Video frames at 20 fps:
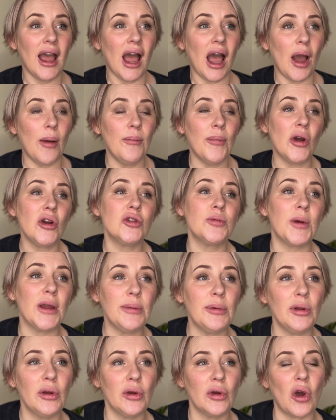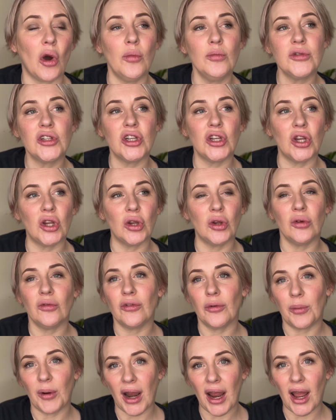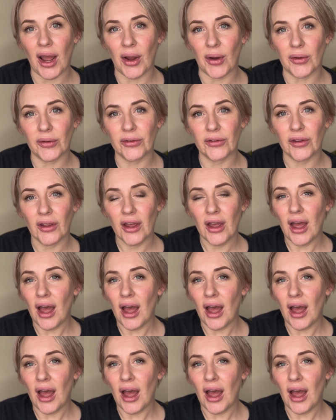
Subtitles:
And most people who come to you for brows